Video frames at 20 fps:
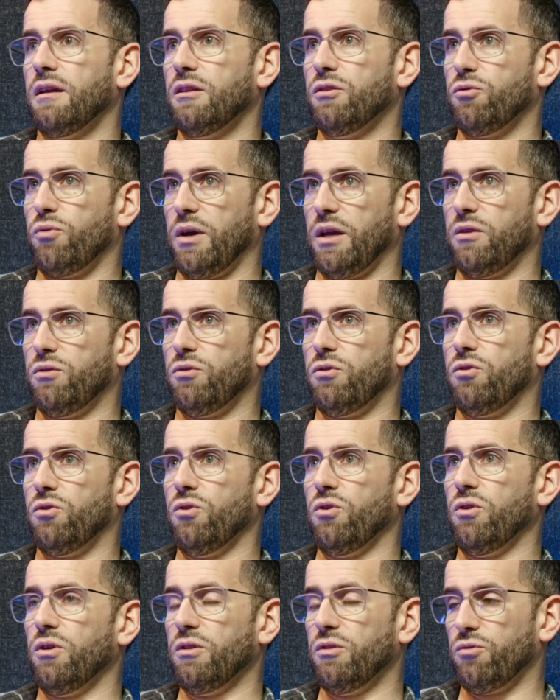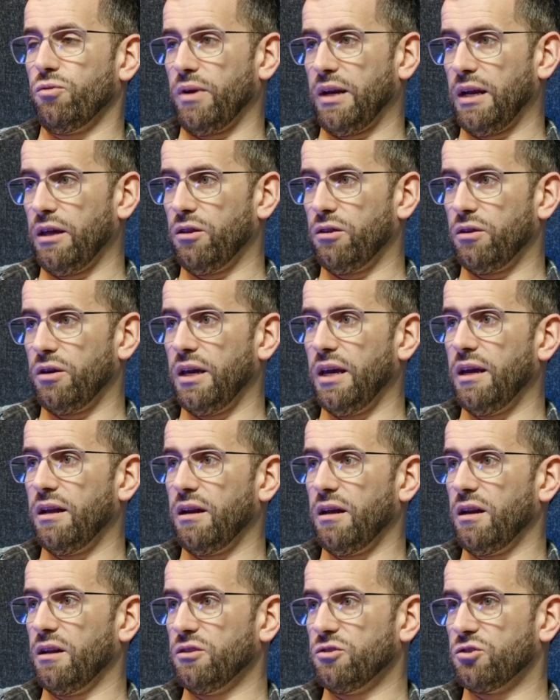22 and 23, and
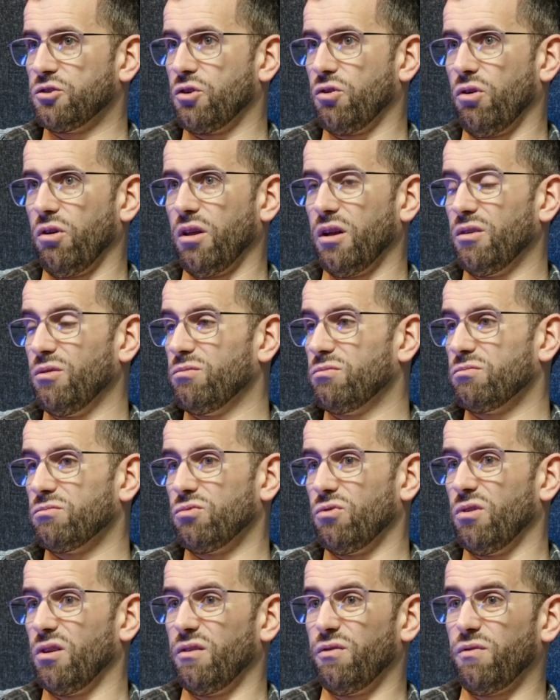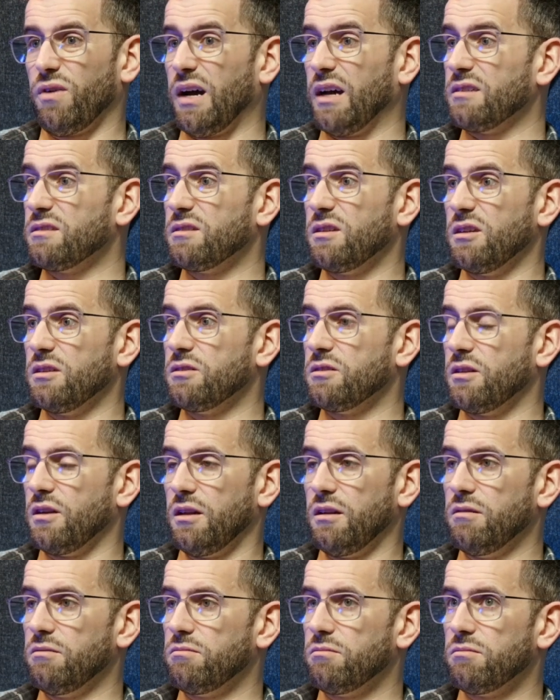then in Scotland we were the fastest,
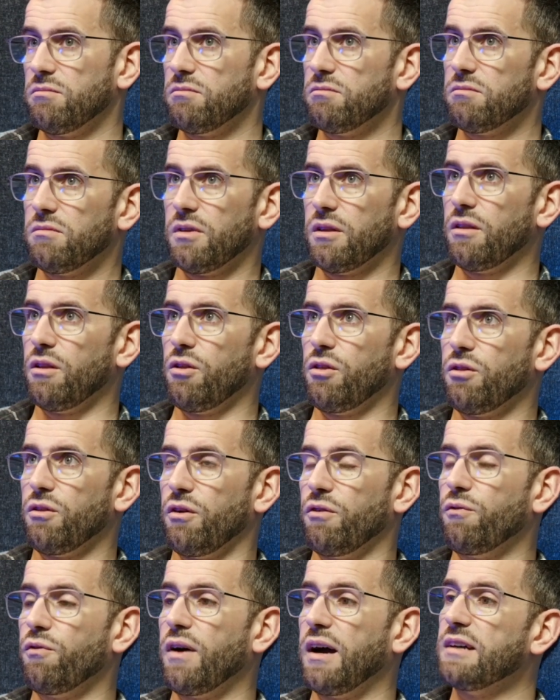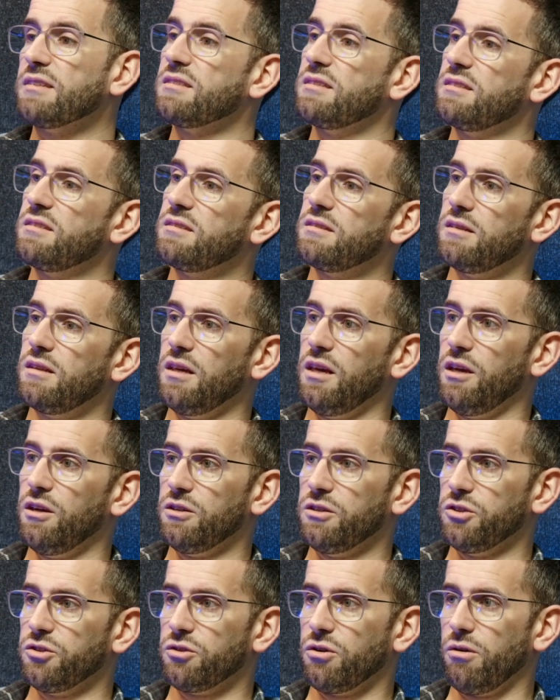and I think the third fastest the year
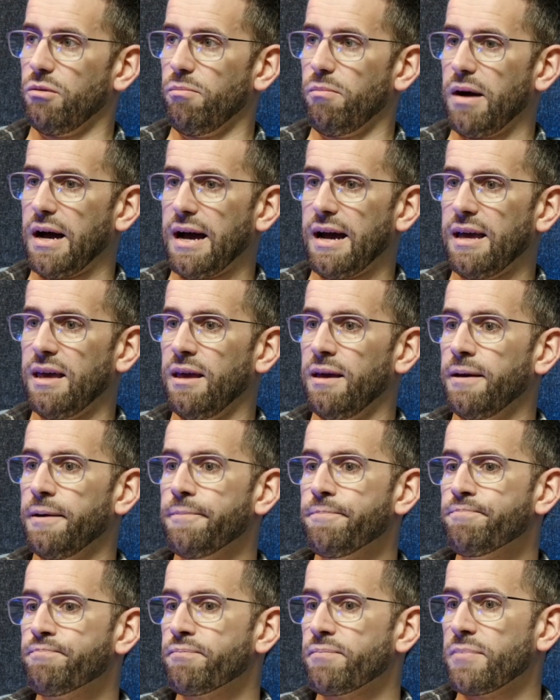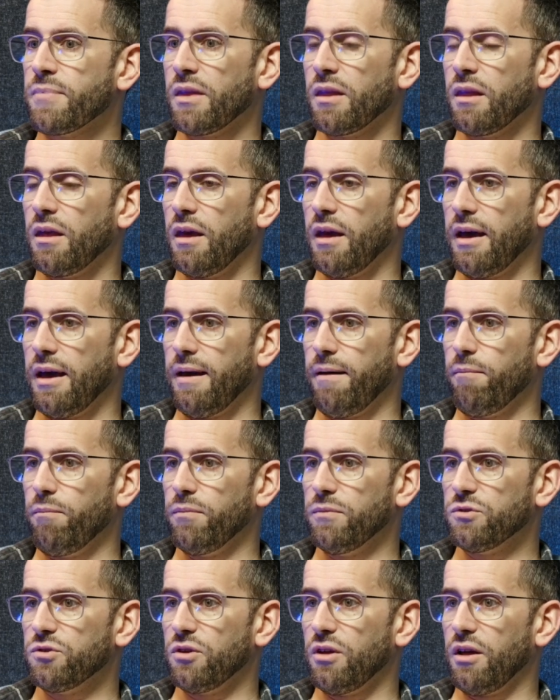just gone by.
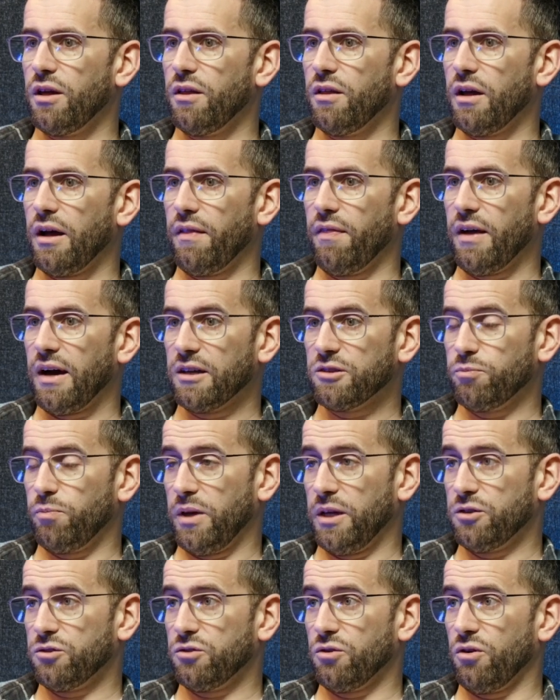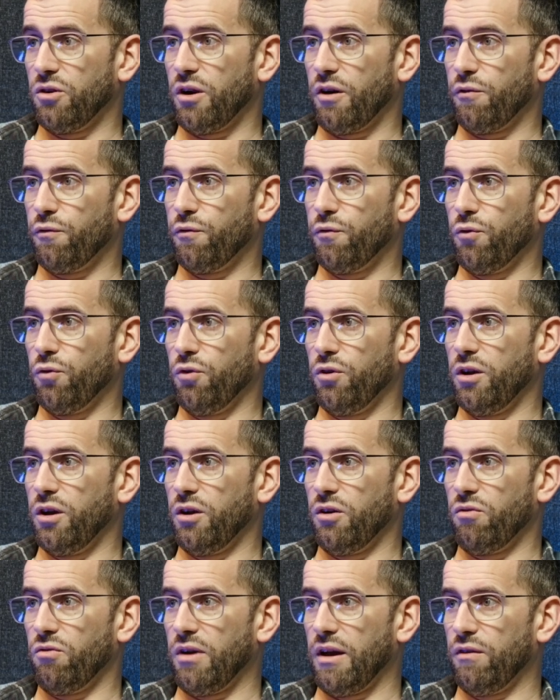And that's based on a
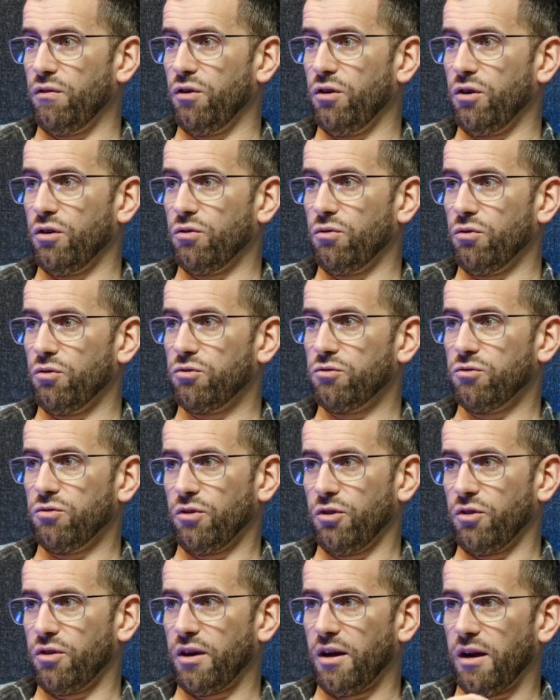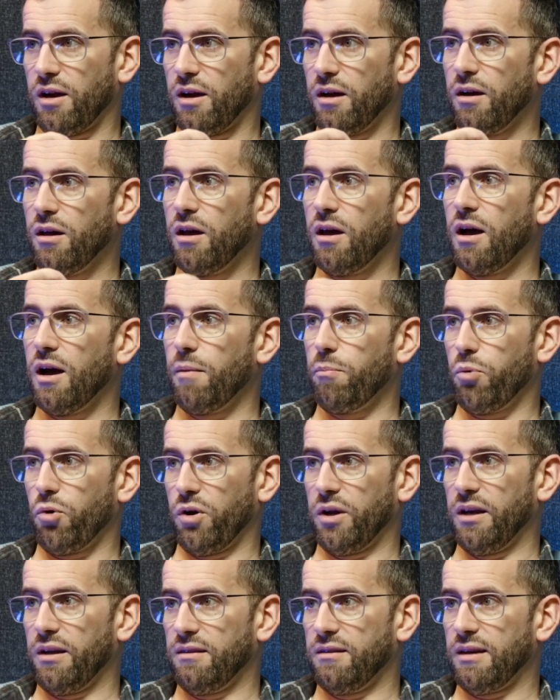4-year revenue growth. So look at a
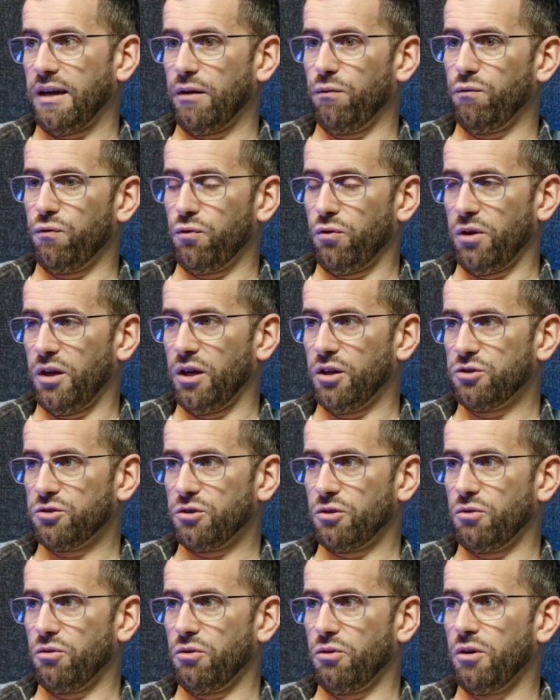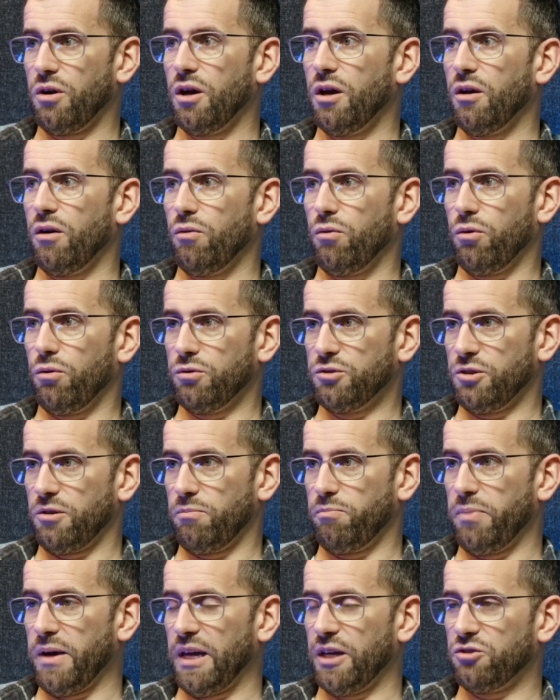point in time 4 years ago, what was your
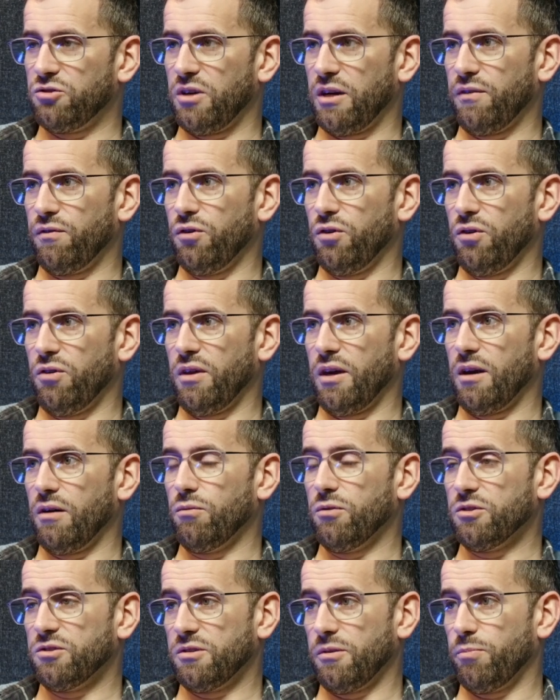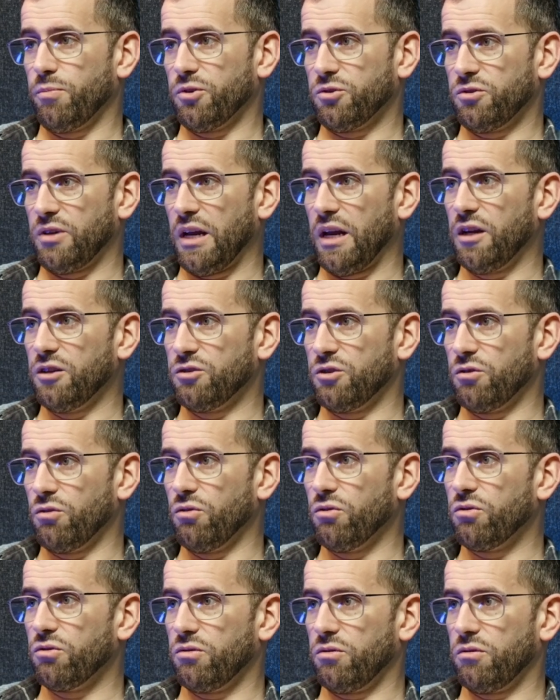base revenue there and what's the percentage
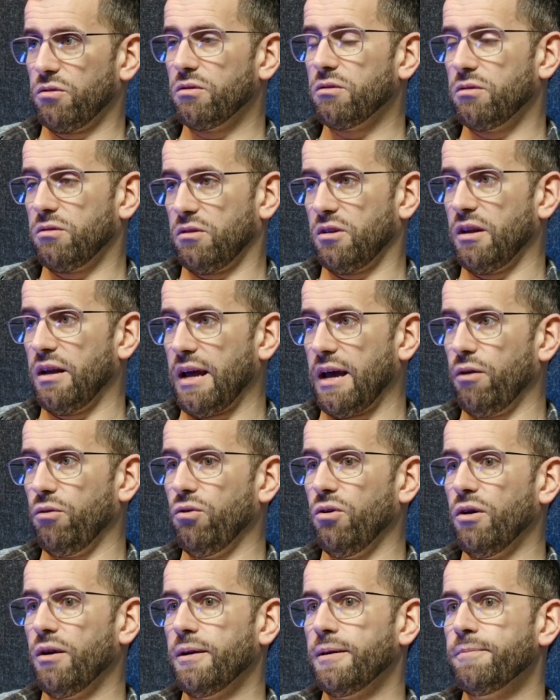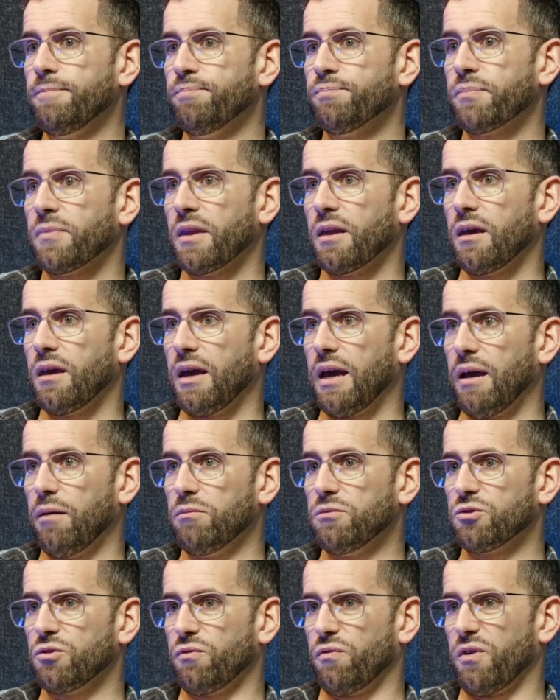growth to now?
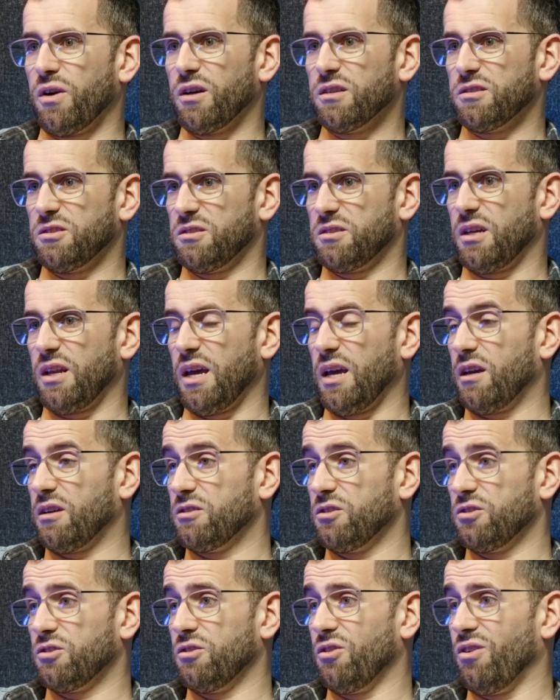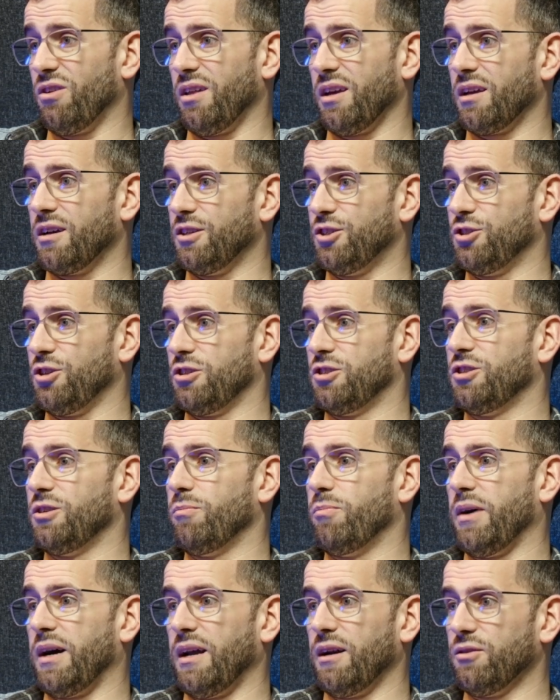So for us it's great because it's not like a
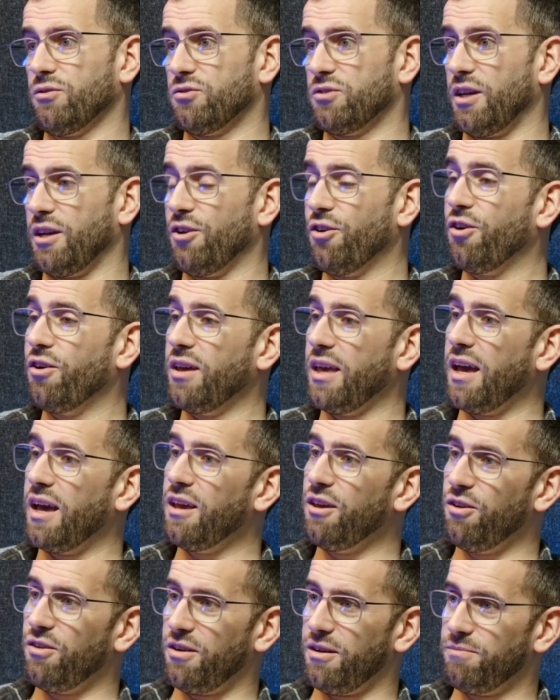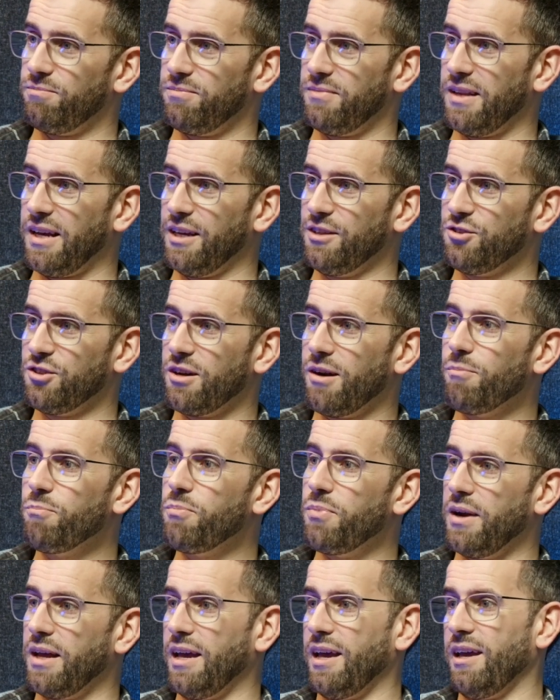judging panel saying, oh yeah, you're a nice
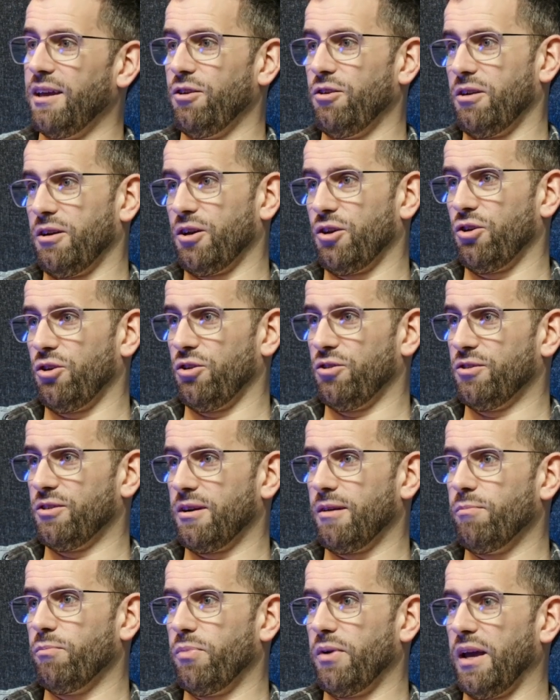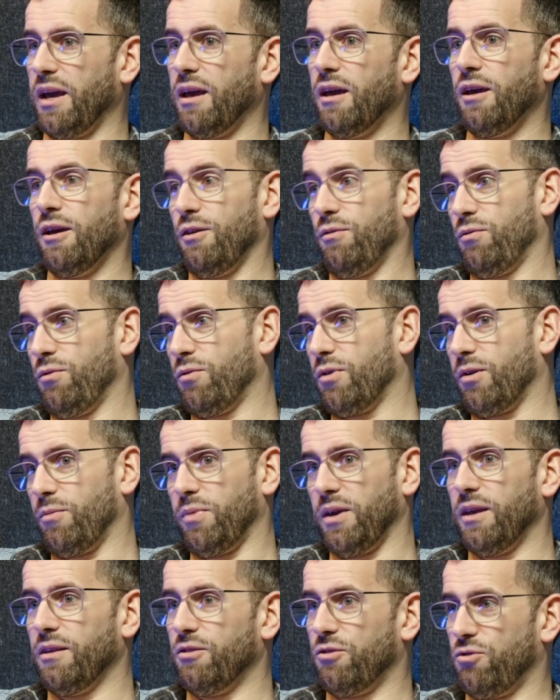company, you're a good company. What would be